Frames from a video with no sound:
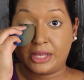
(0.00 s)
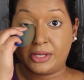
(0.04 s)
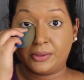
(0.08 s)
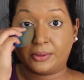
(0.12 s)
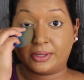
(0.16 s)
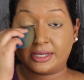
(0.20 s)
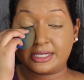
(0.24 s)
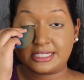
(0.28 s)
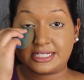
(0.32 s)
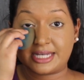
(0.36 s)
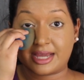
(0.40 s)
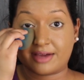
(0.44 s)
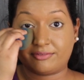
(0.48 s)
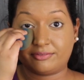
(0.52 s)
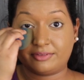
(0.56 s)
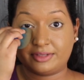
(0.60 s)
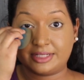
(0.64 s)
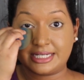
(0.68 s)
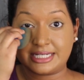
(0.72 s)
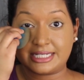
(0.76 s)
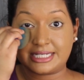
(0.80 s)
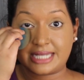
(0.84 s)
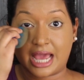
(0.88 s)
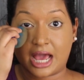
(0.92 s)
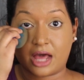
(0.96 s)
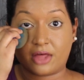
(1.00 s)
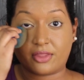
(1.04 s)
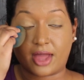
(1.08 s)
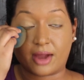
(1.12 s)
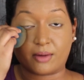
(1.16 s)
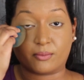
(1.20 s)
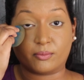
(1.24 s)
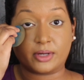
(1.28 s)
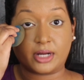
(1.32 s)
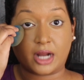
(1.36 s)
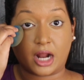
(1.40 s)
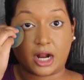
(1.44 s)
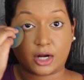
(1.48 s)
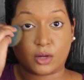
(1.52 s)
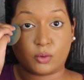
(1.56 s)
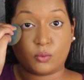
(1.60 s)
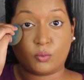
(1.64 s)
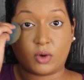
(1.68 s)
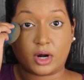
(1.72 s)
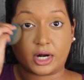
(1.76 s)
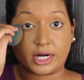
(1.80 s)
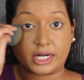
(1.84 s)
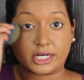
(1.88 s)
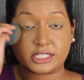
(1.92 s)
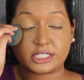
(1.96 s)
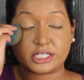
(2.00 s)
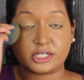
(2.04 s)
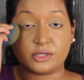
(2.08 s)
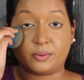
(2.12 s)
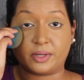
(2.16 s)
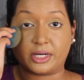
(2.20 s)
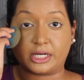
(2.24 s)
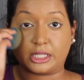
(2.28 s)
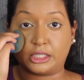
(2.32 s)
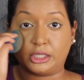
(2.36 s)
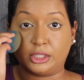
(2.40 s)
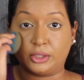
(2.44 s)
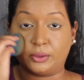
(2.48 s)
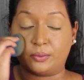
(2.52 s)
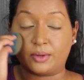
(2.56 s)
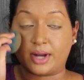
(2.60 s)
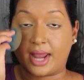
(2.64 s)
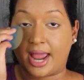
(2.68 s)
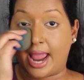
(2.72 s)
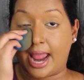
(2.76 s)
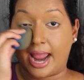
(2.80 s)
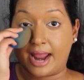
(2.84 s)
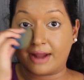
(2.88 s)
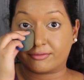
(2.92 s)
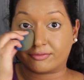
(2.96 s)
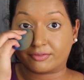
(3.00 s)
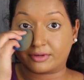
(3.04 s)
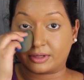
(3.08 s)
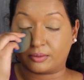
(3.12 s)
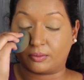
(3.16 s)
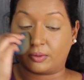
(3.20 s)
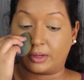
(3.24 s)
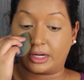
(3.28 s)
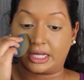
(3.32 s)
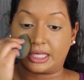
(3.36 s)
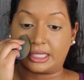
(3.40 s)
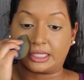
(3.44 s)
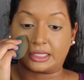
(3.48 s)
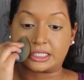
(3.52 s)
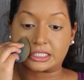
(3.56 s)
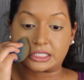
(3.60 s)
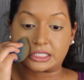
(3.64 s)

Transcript: You can definitely tell that Rihanna wanted to include everyone in